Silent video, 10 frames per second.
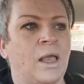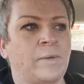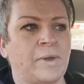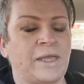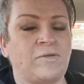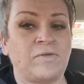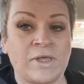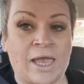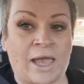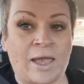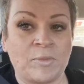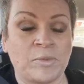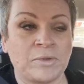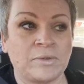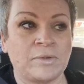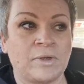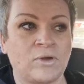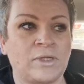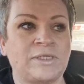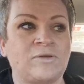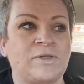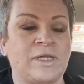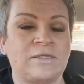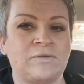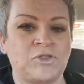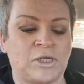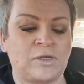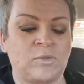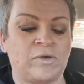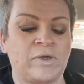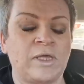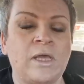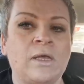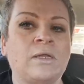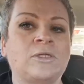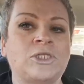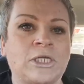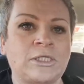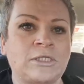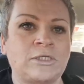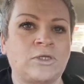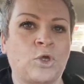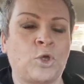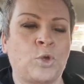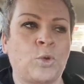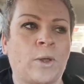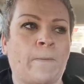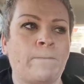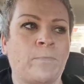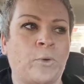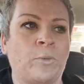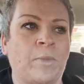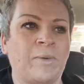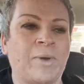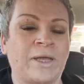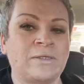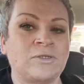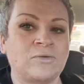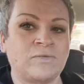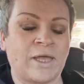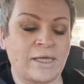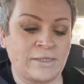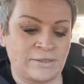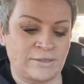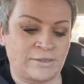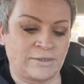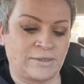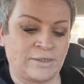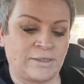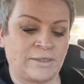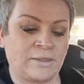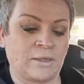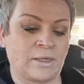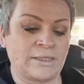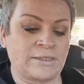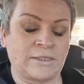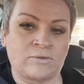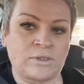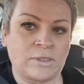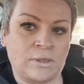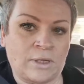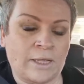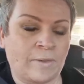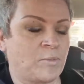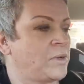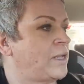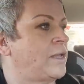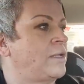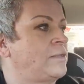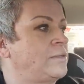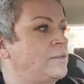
I paid for the app, I got it till the end of January, just to put my mind at rest that I still didn't like the plan,